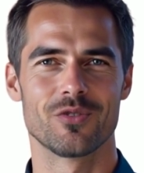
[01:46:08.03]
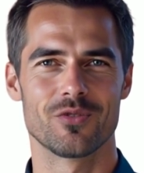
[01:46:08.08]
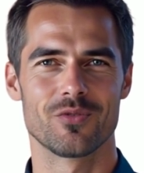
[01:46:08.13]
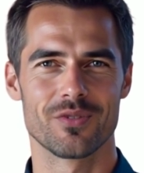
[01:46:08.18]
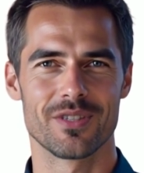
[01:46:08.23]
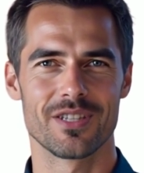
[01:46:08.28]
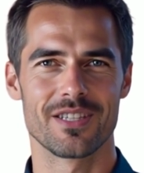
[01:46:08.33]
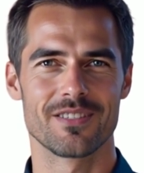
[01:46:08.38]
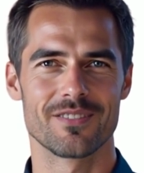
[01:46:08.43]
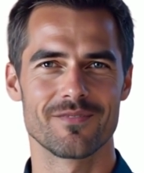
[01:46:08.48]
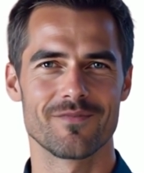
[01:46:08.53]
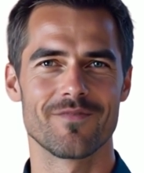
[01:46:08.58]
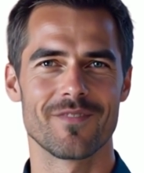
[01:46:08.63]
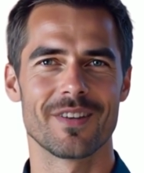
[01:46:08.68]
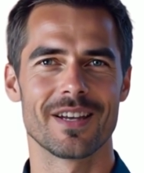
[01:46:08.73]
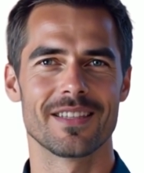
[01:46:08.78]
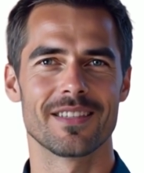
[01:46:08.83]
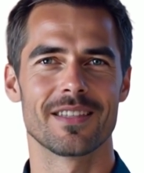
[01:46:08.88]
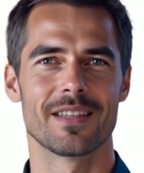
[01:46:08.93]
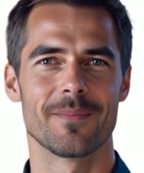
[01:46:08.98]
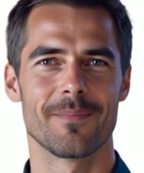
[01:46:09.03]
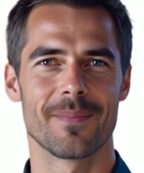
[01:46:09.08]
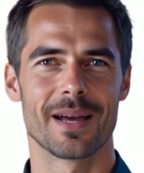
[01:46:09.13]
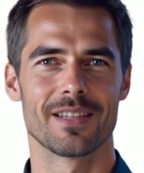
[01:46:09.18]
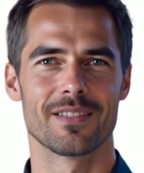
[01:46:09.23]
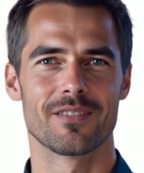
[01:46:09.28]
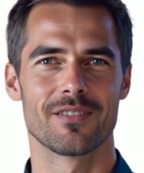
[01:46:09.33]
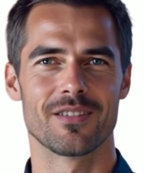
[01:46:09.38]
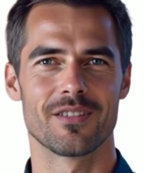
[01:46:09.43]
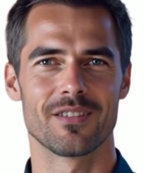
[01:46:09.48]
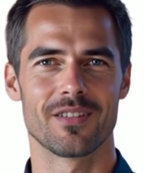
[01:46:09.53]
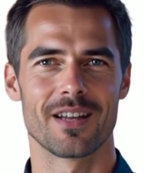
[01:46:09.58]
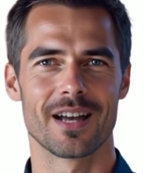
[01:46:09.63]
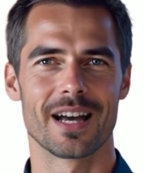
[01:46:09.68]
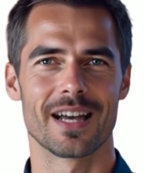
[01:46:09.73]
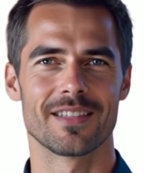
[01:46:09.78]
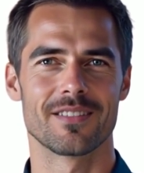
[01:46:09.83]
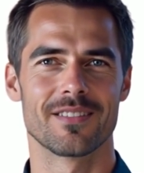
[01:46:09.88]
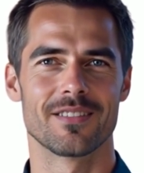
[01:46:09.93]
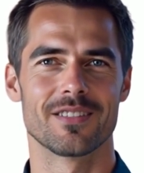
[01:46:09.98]
to this
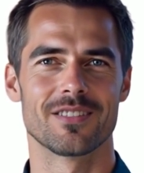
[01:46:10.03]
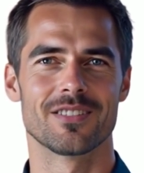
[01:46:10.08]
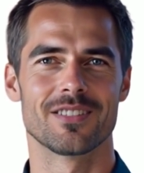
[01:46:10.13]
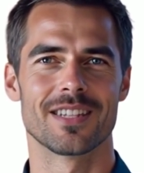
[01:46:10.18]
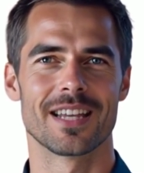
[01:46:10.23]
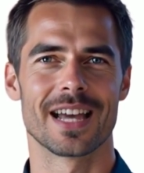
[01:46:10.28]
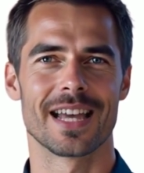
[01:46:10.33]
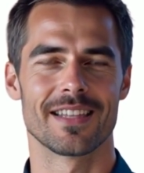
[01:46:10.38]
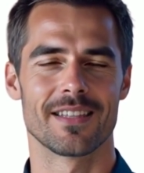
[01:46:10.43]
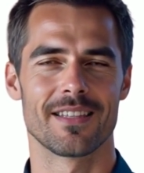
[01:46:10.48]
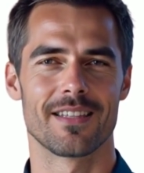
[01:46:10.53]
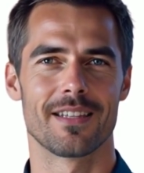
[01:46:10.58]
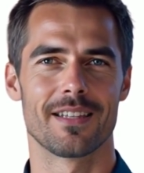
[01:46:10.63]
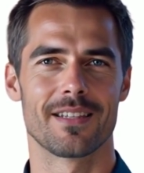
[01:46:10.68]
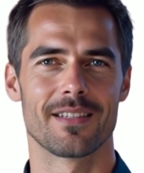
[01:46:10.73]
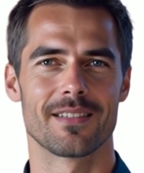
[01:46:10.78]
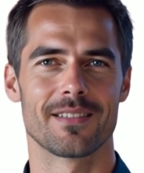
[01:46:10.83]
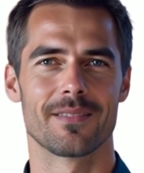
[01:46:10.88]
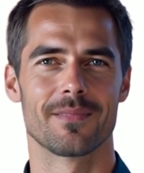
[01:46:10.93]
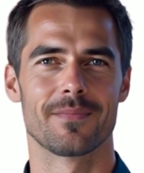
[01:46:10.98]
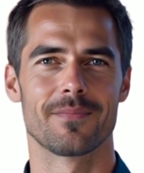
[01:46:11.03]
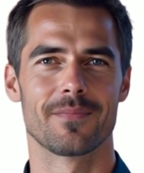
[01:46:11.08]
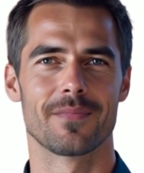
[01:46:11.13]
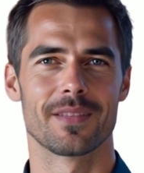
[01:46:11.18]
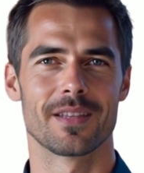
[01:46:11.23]
fundamental understanding.